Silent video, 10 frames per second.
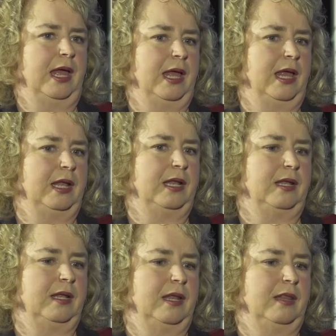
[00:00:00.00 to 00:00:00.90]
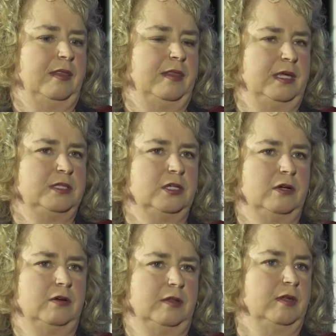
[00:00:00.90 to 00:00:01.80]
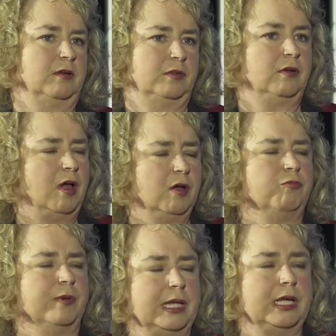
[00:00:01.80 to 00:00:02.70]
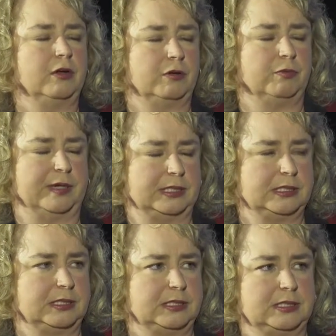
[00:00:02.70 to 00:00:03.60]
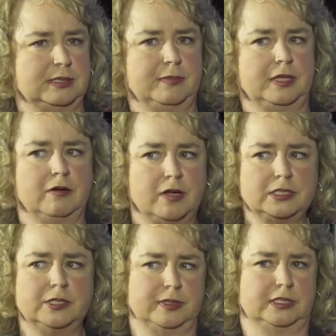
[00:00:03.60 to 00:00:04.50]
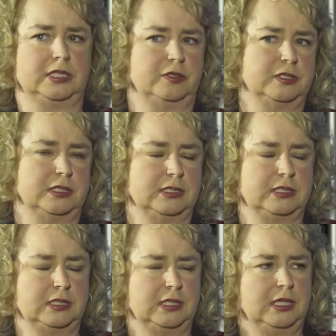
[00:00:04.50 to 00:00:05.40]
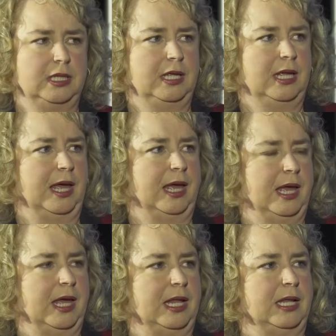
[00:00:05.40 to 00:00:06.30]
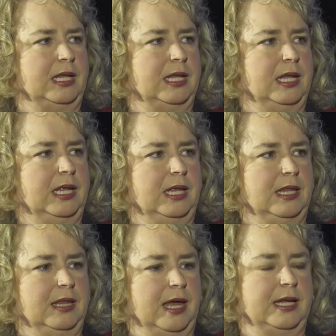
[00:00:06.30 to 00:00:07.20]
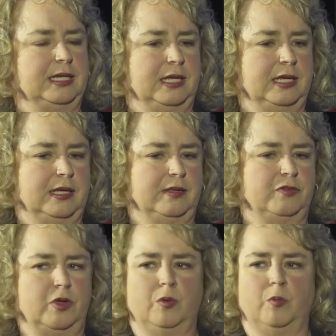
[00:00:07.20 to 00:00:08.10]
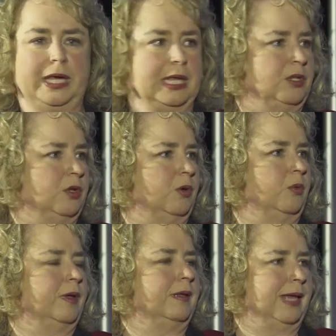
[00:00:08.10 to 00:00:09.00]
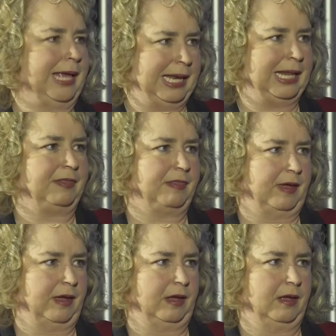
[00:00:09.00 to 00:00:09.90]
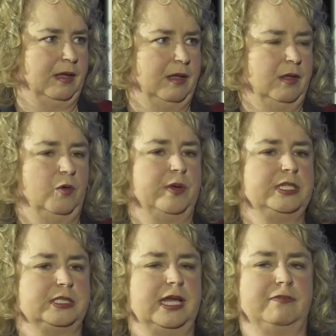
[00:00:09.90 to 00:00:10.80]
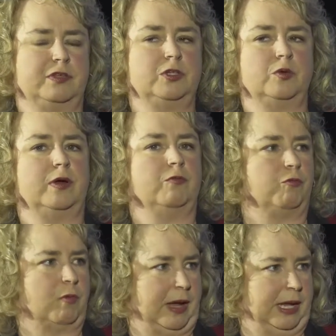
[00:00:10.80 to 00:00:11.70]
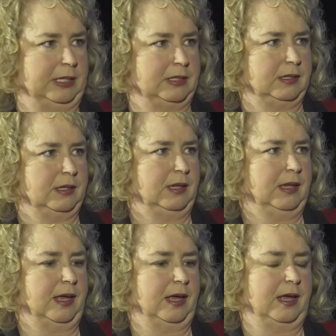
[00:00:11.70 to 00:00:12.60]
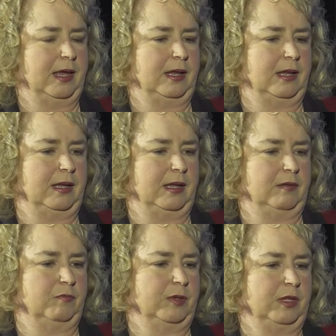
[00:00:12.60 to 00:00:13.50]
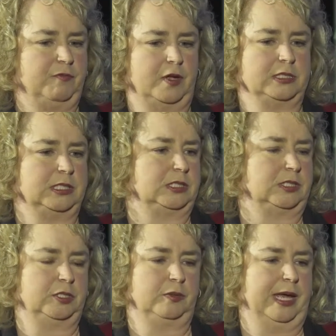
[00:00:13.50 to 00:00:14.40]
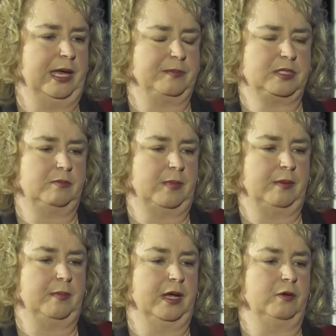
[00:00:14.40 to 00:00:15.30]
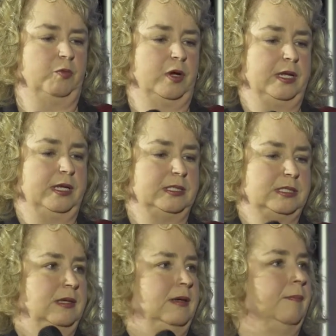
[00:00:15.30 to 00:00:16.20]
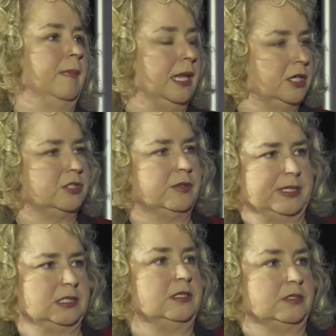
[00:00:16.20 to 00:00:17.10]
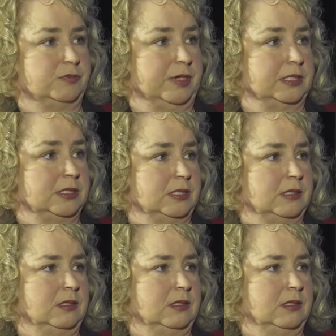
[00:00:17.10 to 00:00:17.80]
And they're all really good reasons, but they're also excuses. And the idea is we can do anything. We just have to do it right. Mm-hmm. And it really falls into two camps in my mind. One is manage the business risk.